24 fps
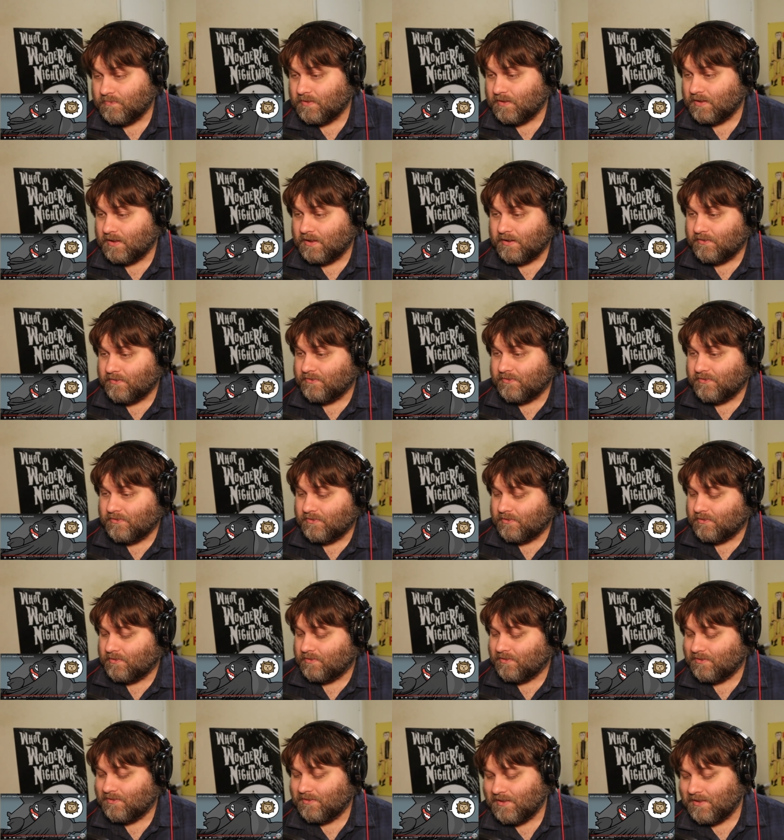And you have a
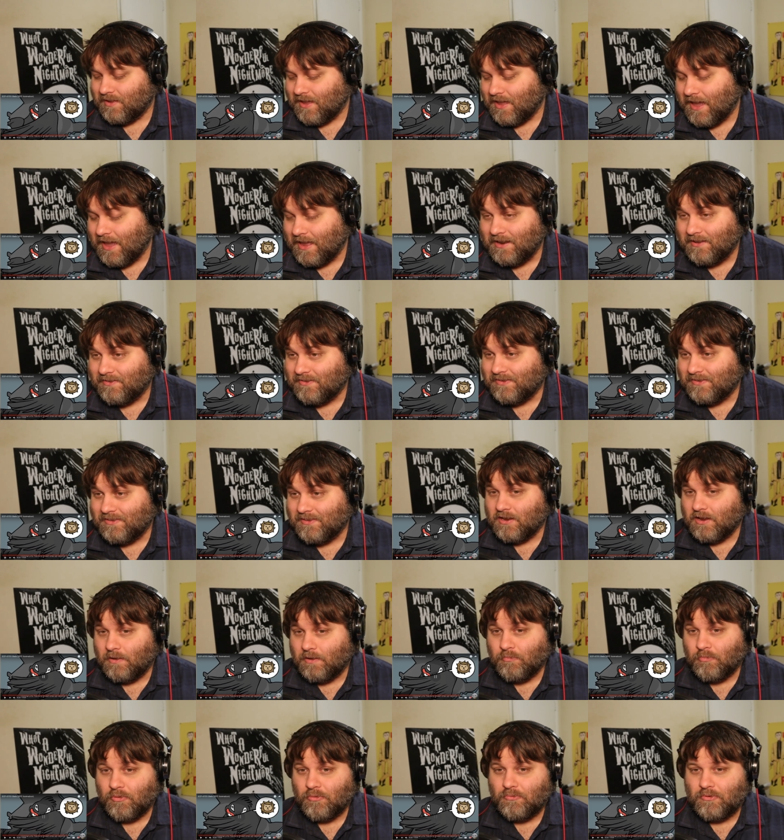loved one up above. And it's the
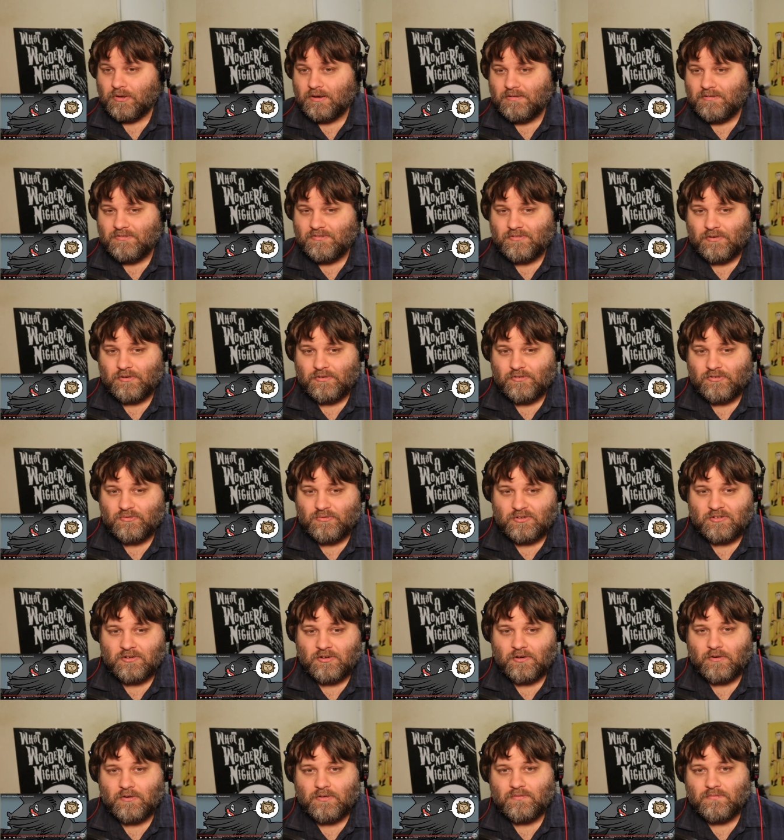number one search
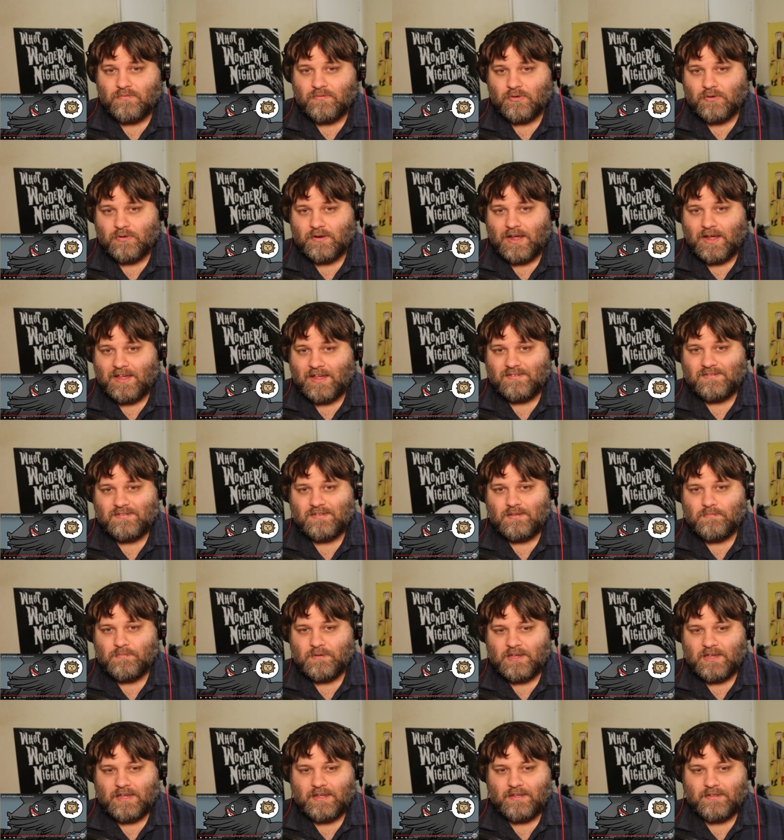return for
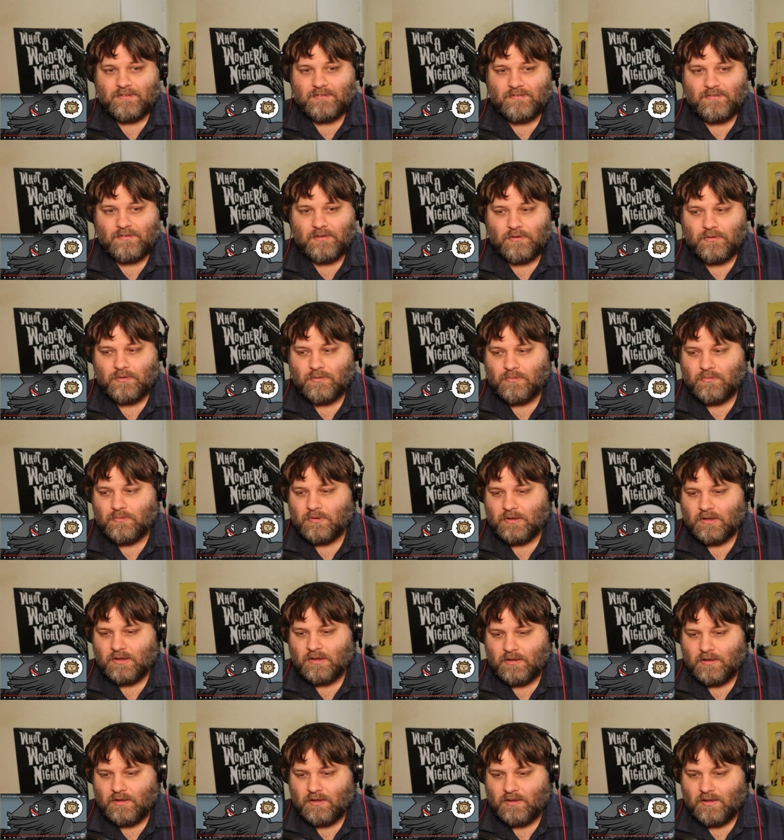SCP. So
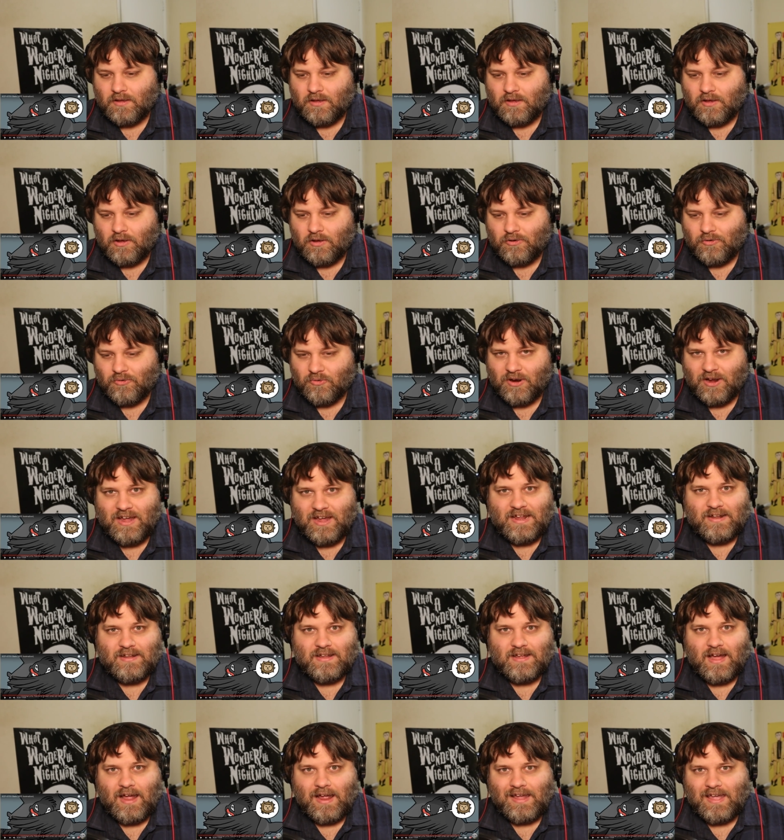
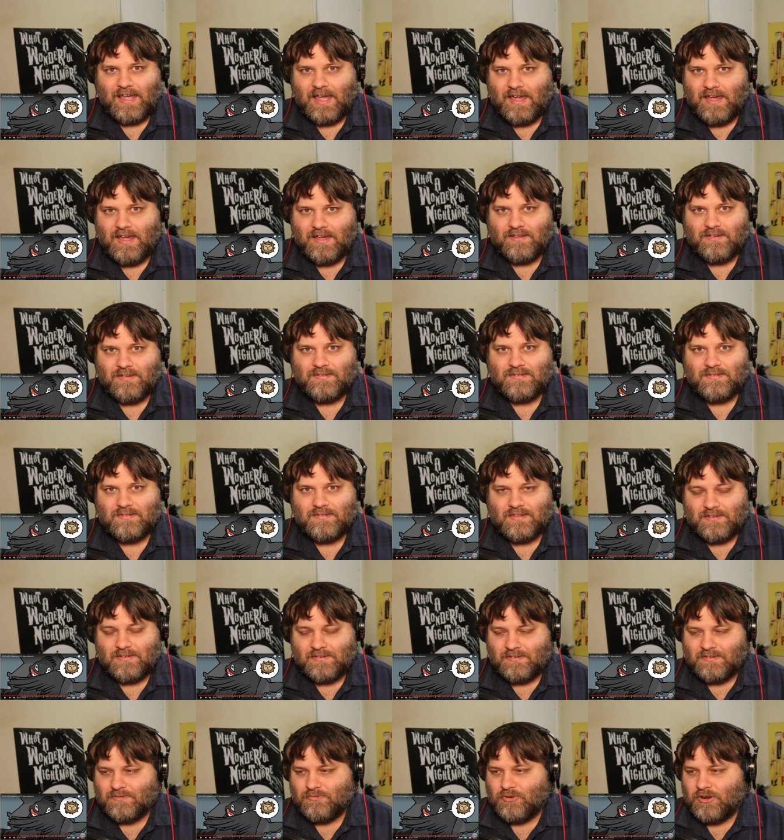great, I guess.
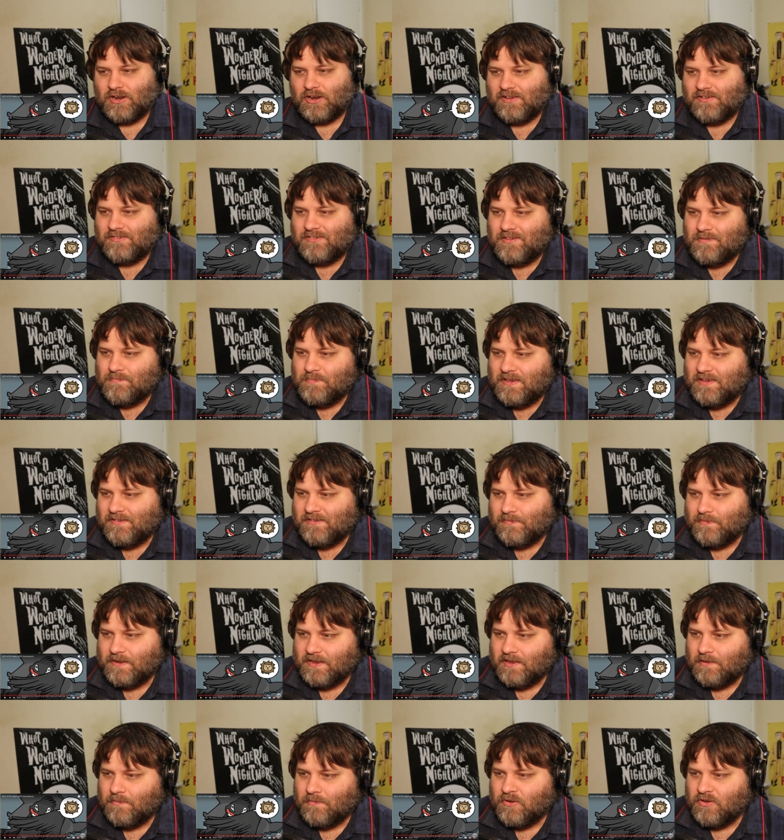This is what SCP has
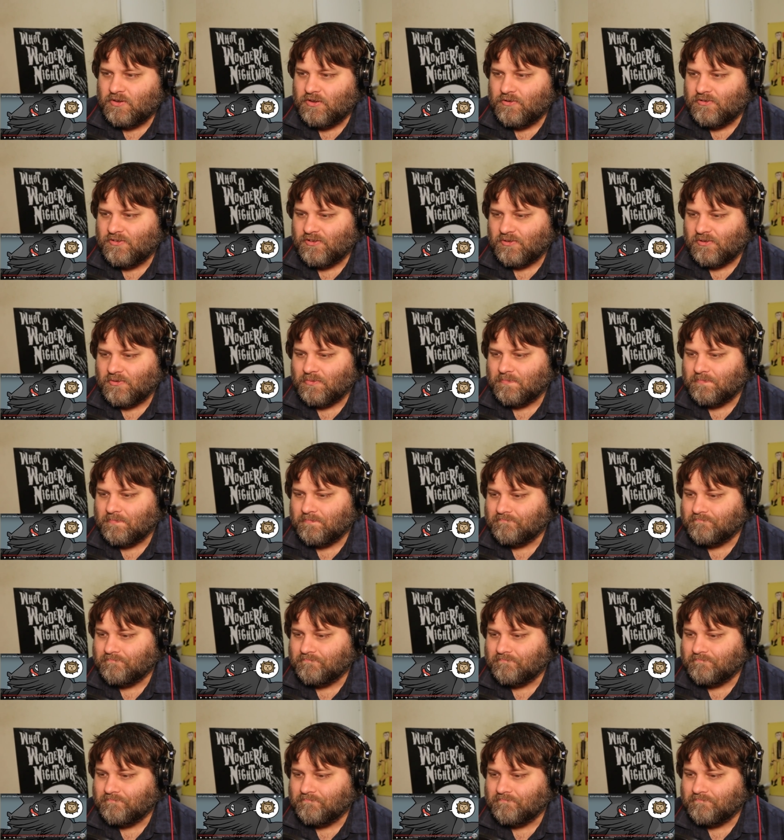become on YouTube.